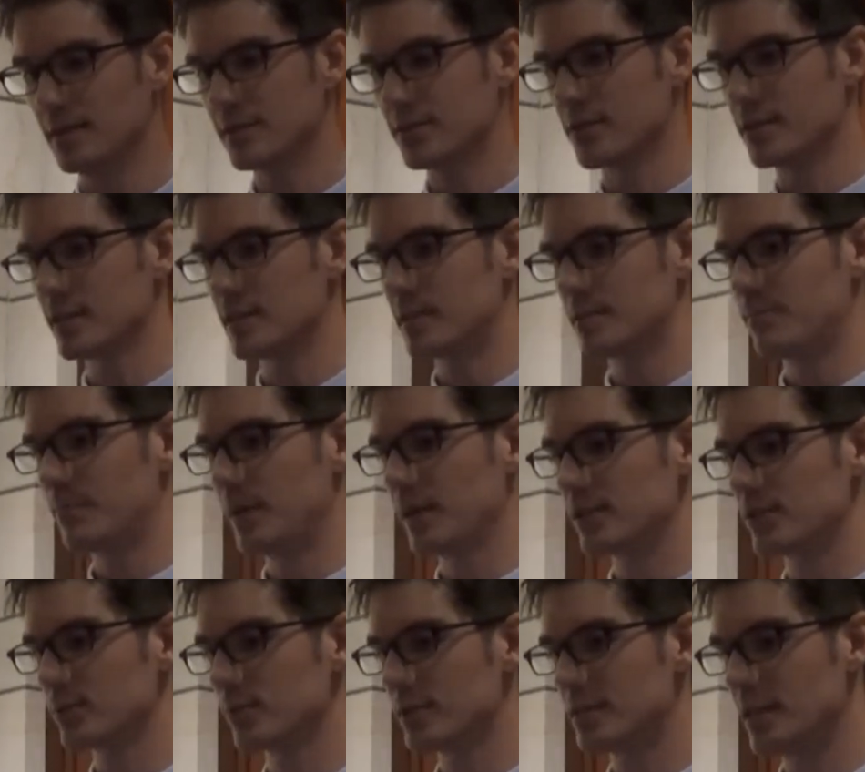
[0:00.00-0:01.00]
So this
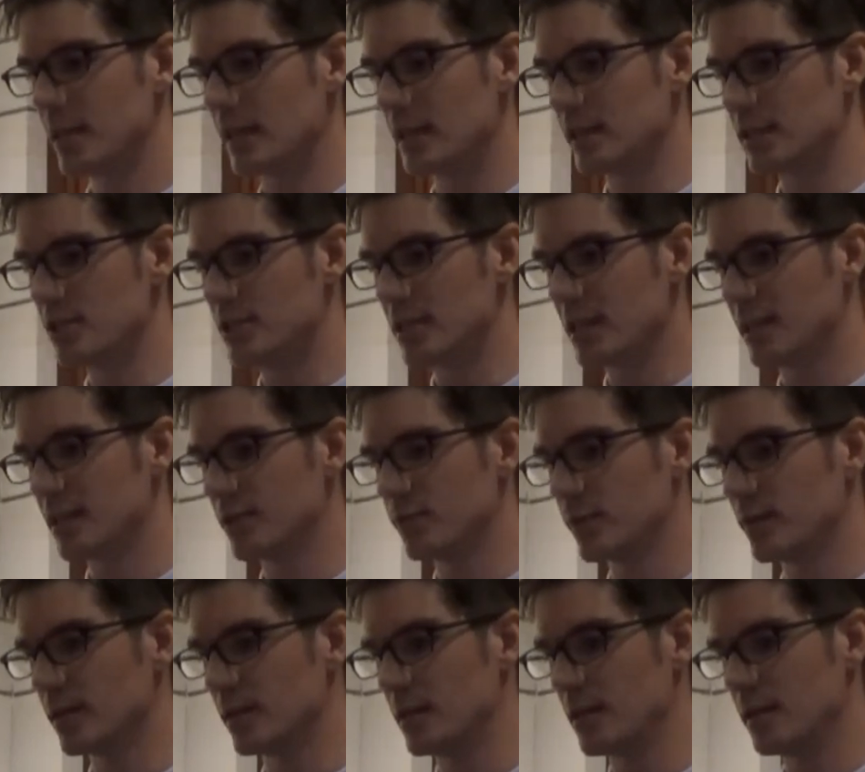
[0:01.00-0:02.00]
picture was taken in
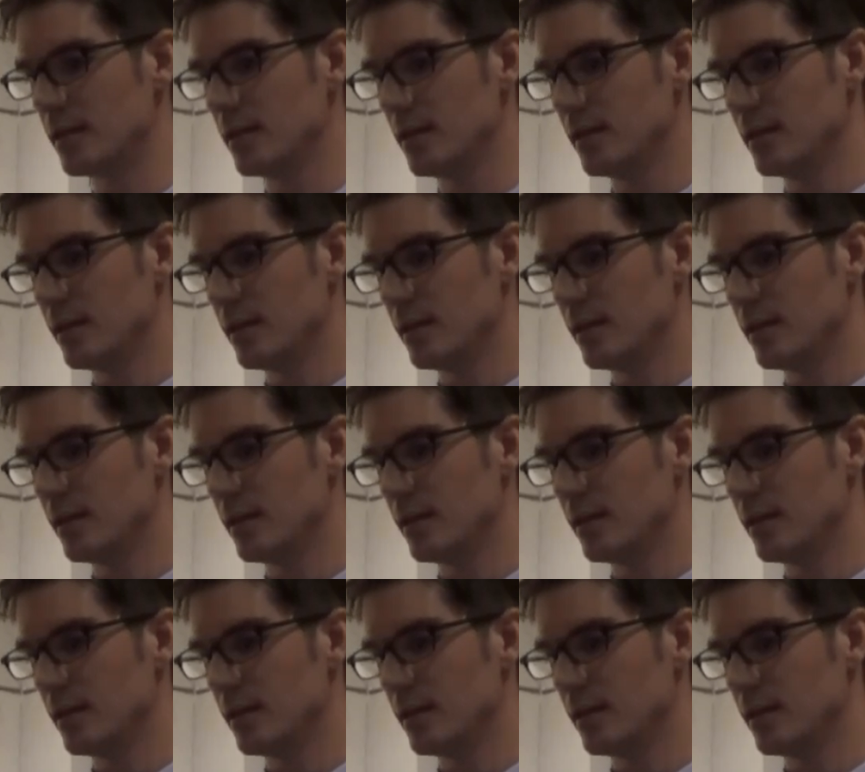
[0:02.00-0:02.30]
January.